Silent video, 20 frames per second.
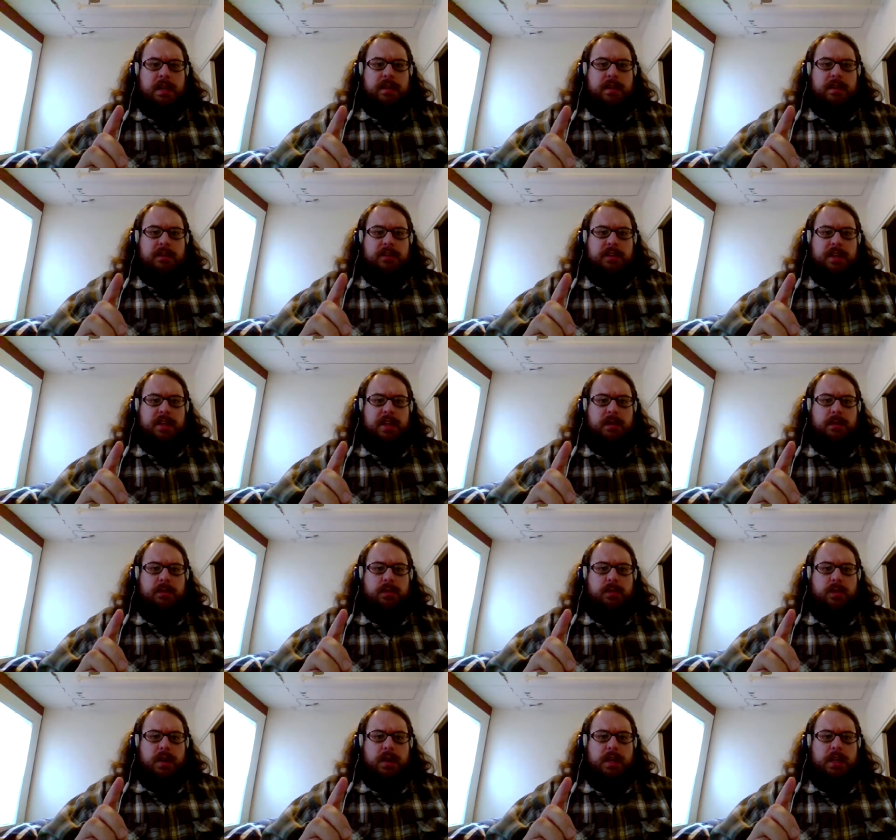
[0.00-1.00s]
this kid was
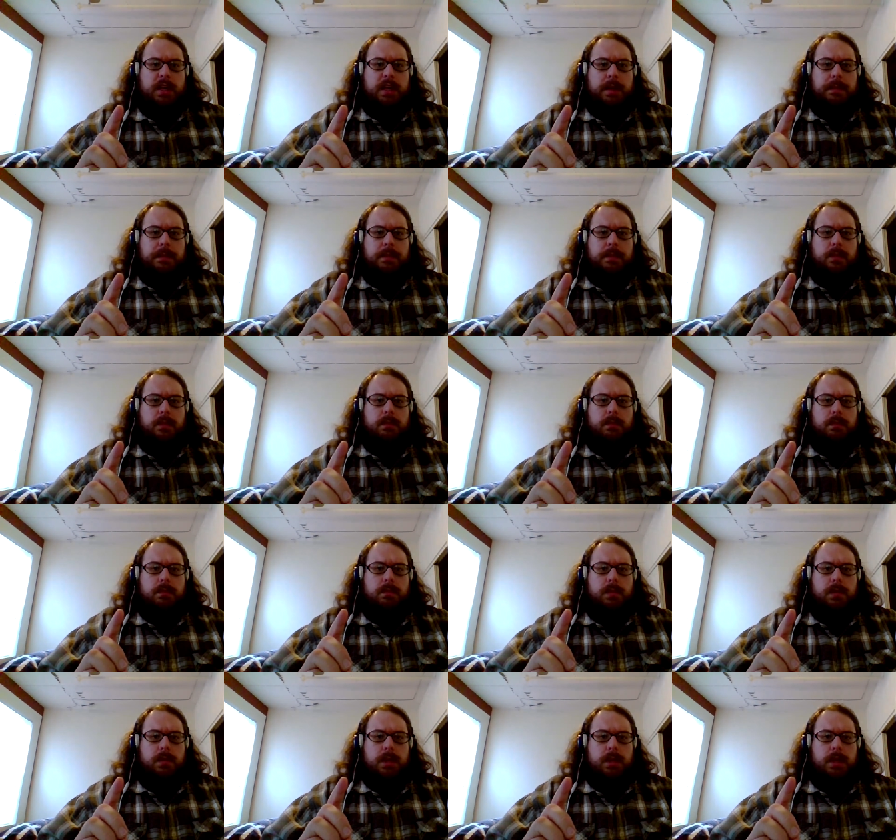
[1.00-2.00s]
walking up and
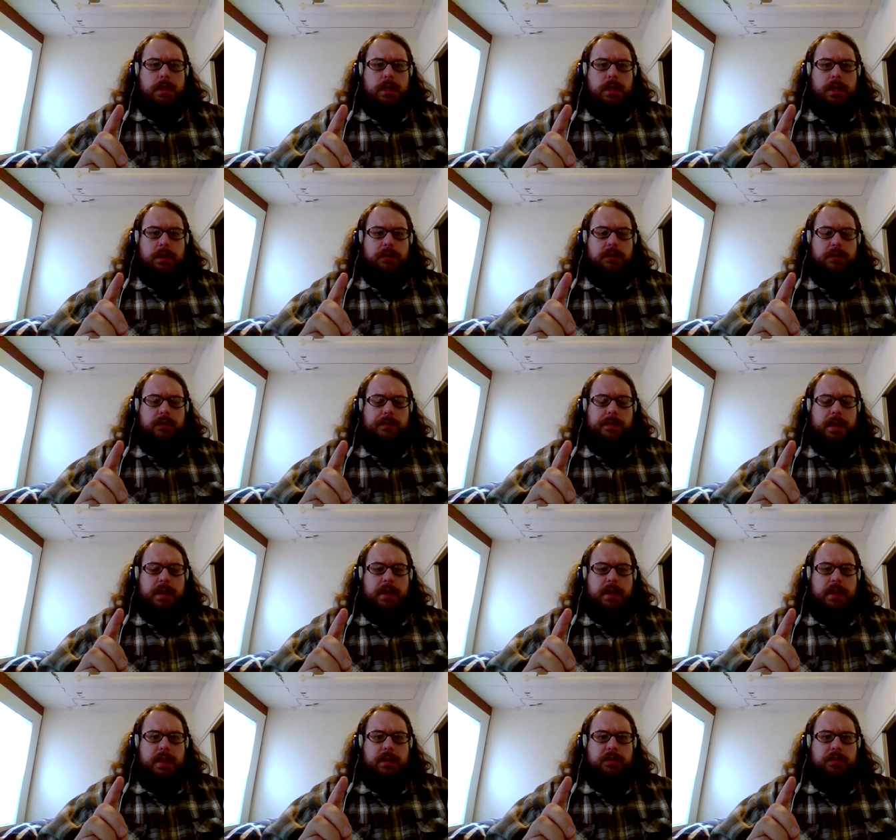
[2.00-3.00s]
locked eyes with me,
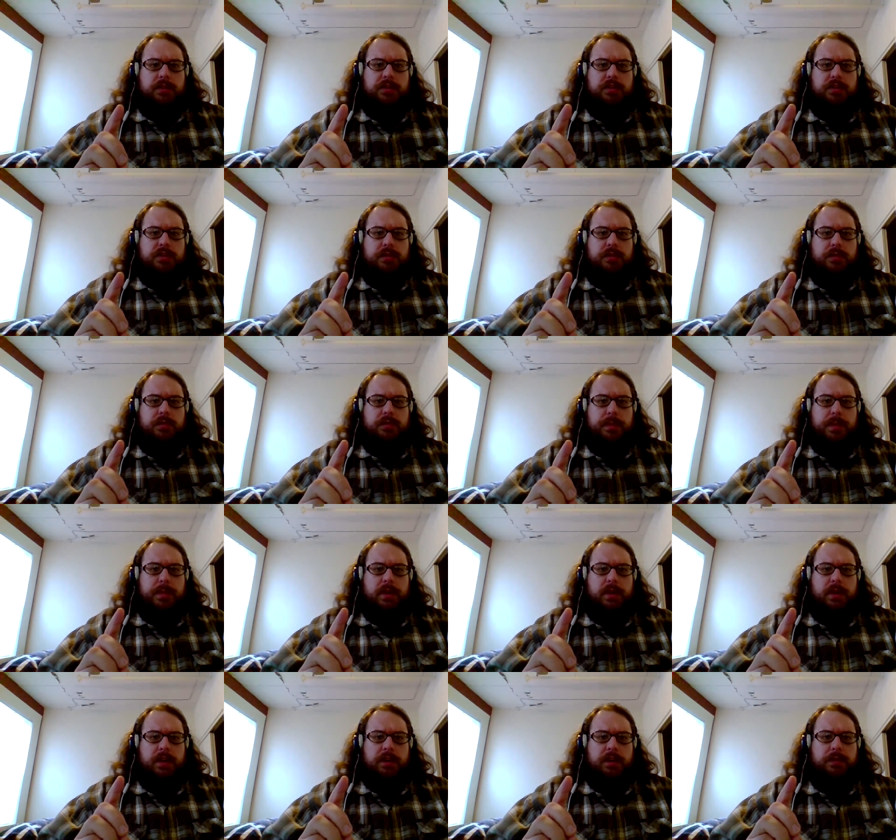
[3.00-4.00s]
and I just was
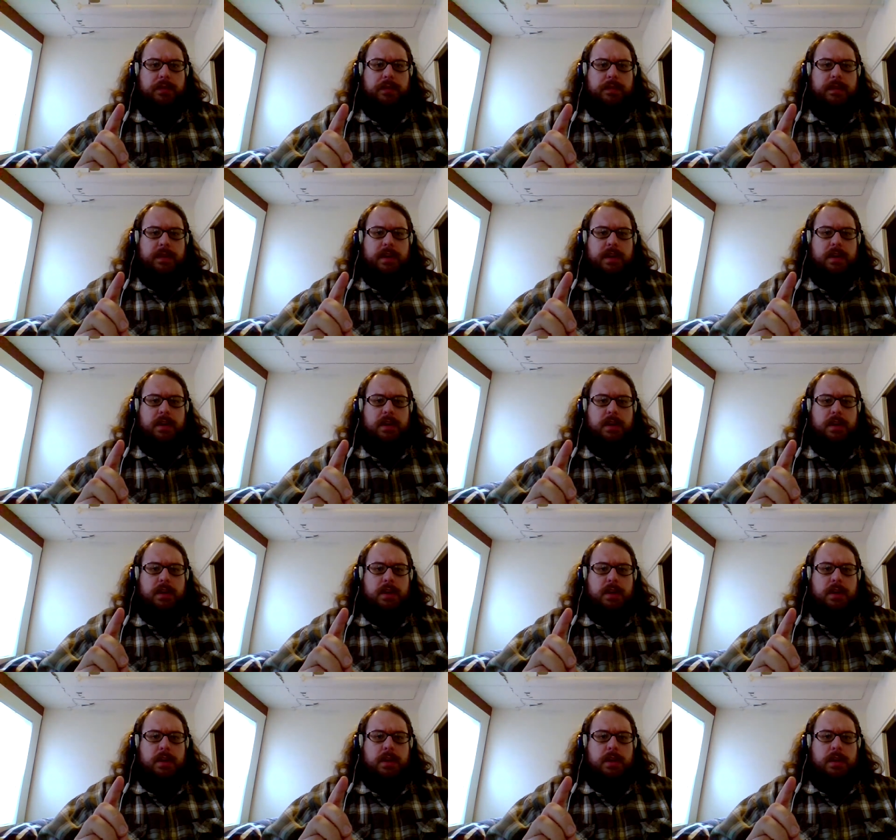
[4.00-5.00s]
paralyzed with fear.
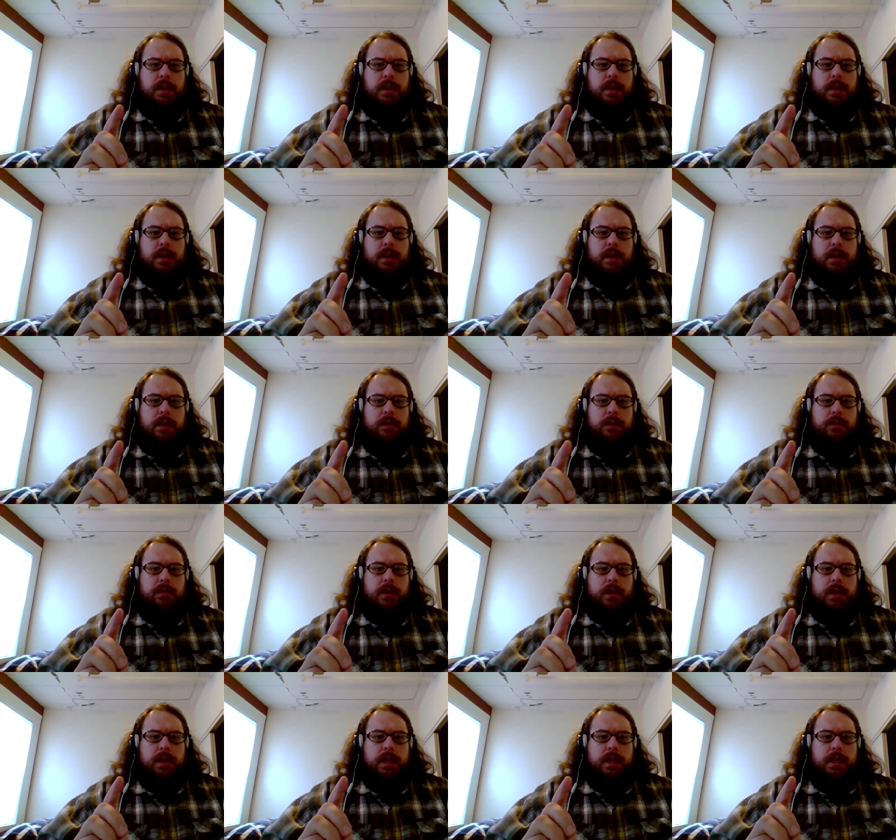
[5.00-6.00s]
He was
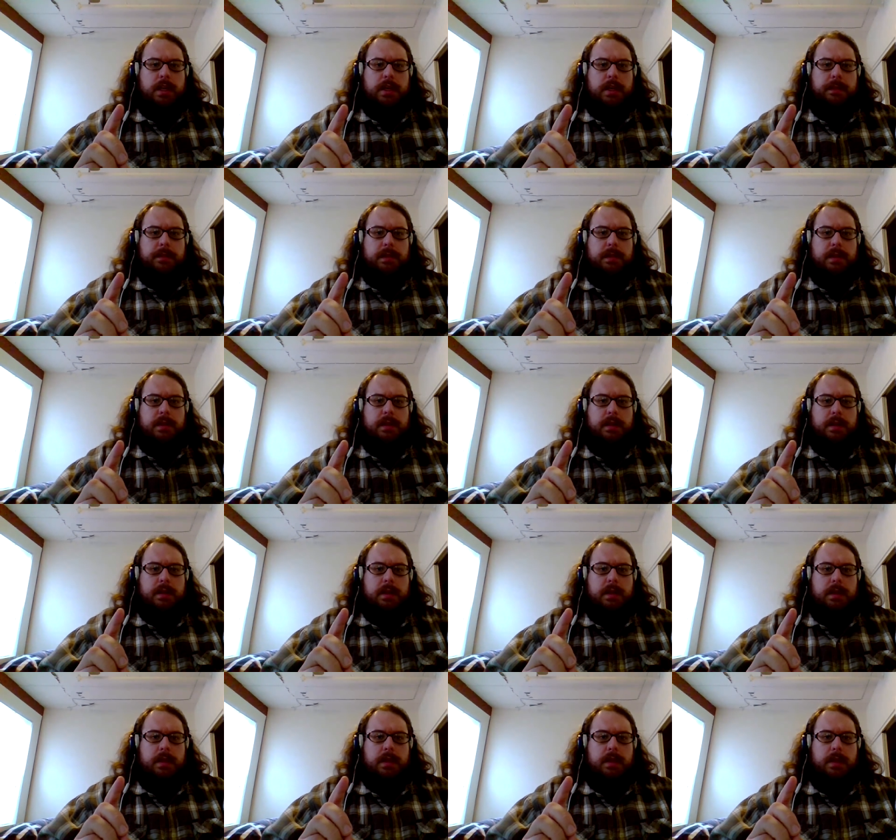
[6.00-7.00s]
walking up.
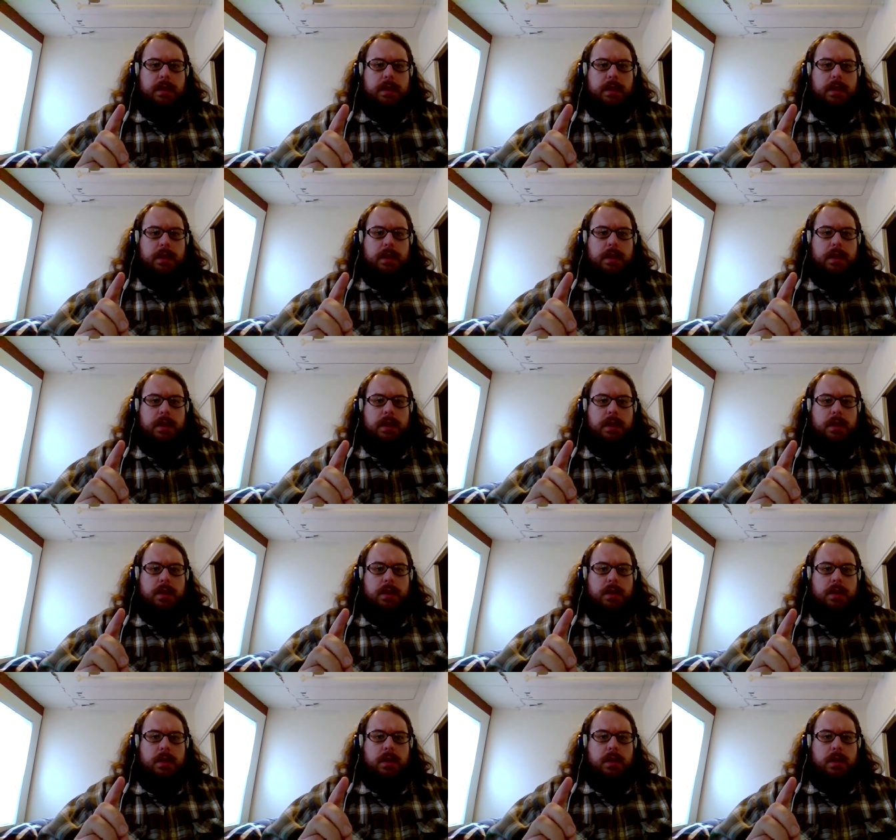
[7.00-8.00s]
He
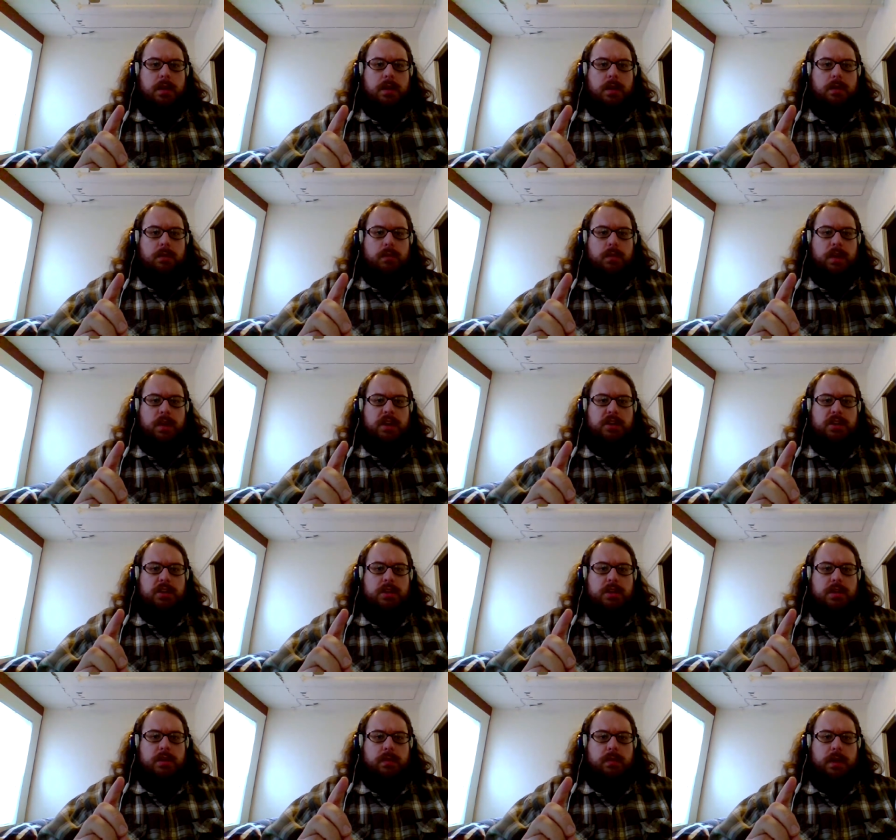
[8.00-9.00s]

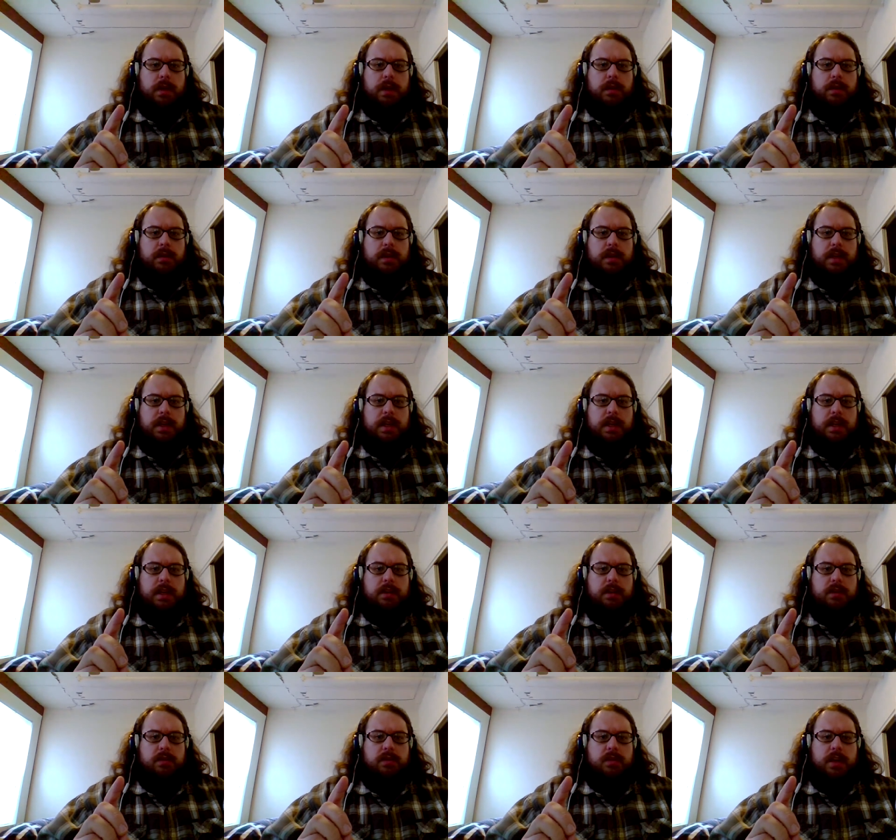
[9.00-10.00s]
reached around
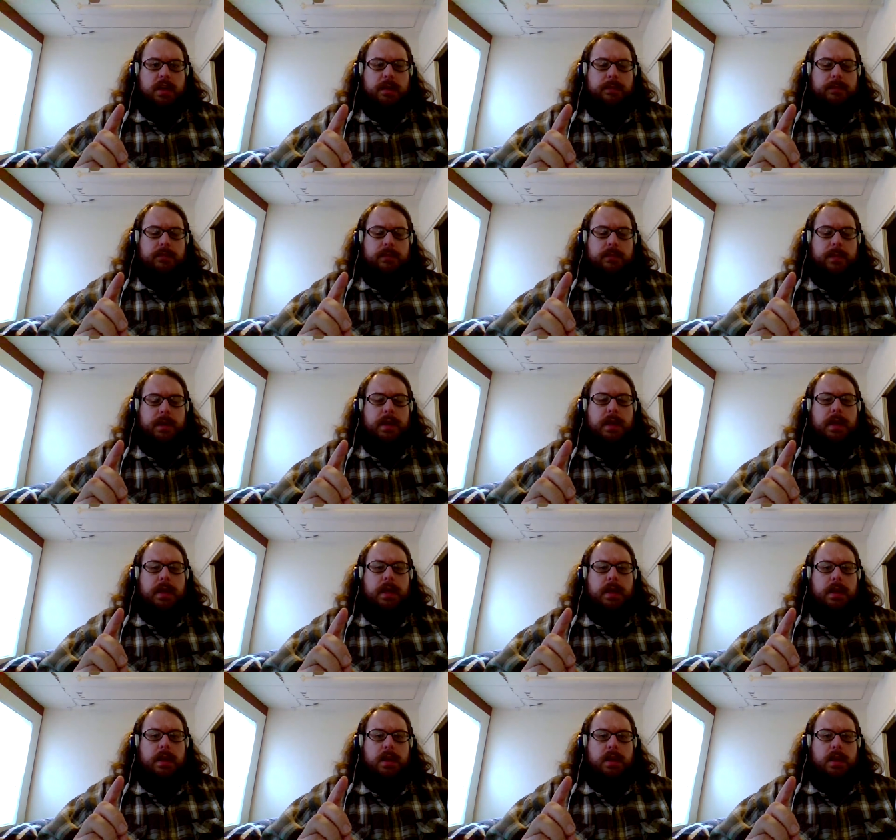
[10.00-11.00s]
and grabbed my uh,
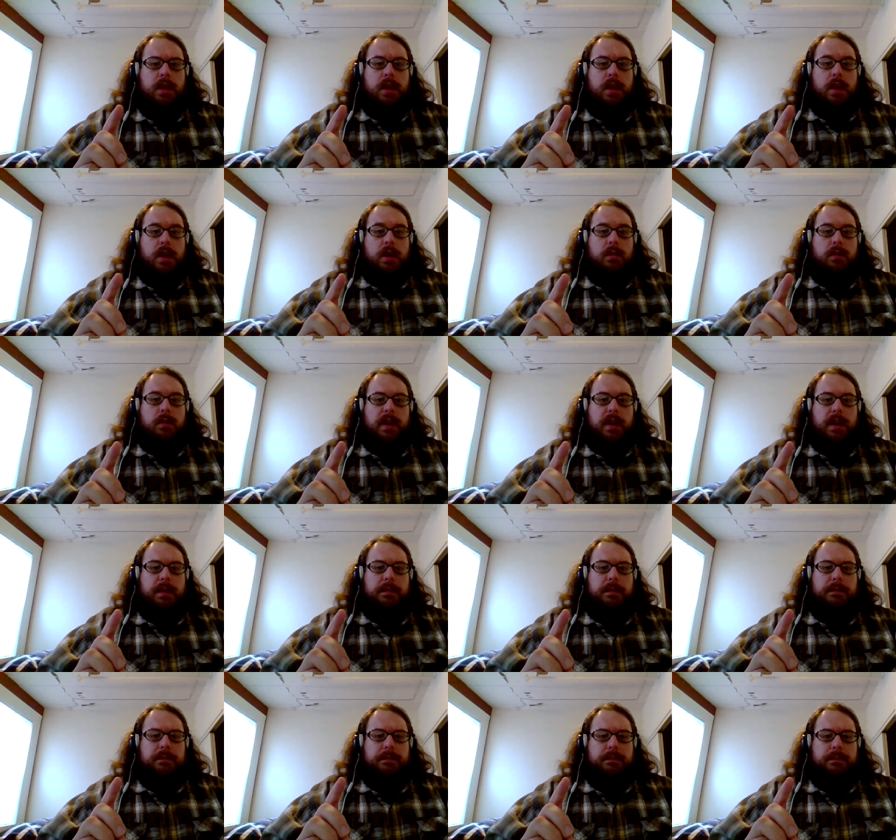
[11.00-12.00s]
right
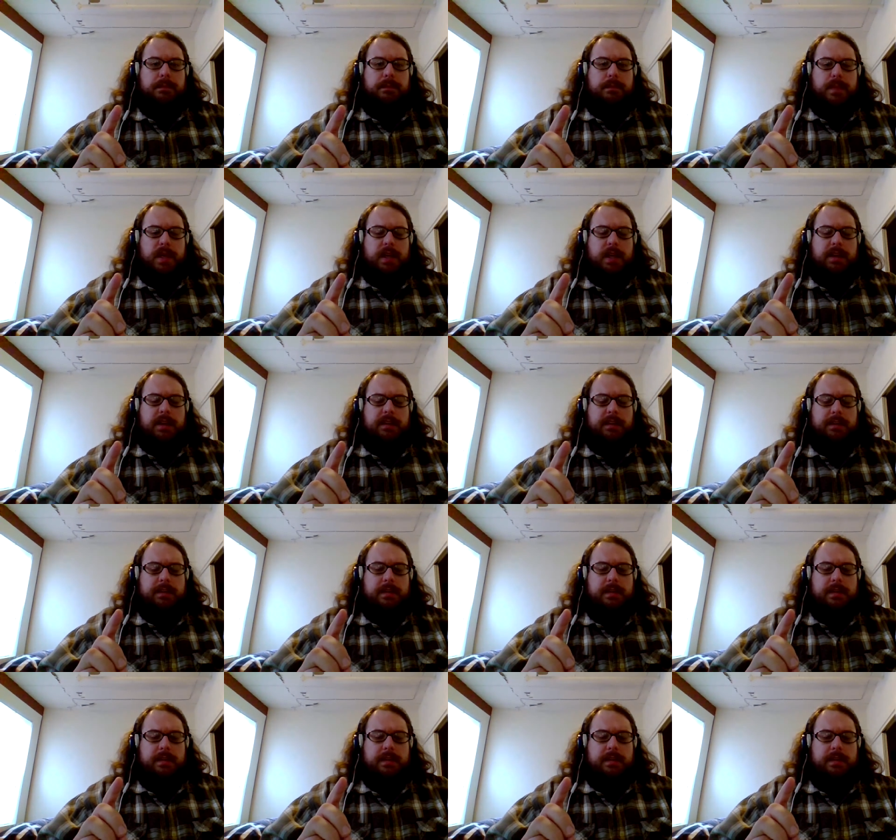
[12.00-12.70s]
buttocks